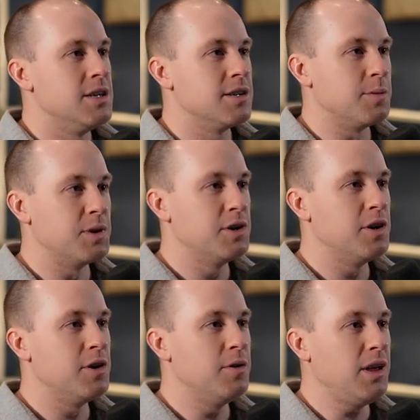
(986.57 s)
So I'm going to
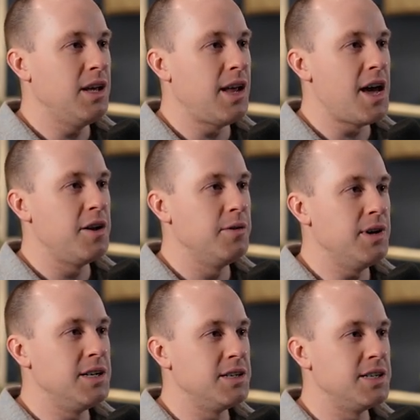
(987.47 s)
go and add a new
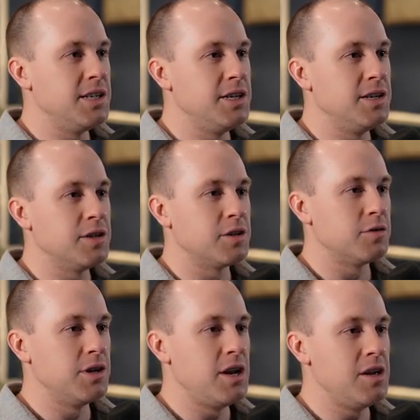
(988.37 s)
entity,
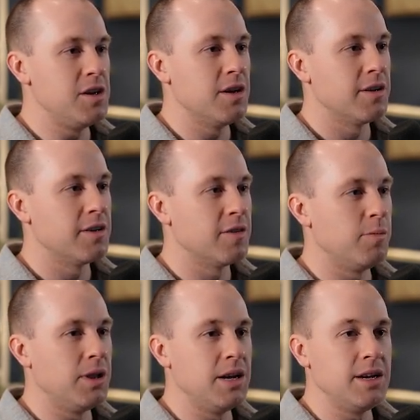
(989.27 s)
3D
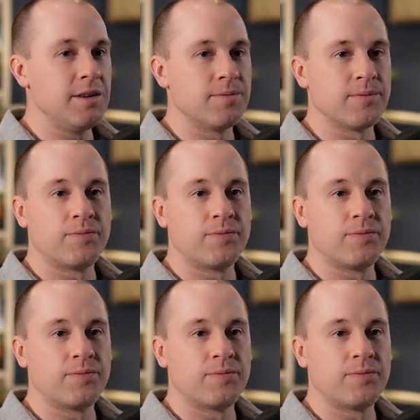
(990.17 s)
plane.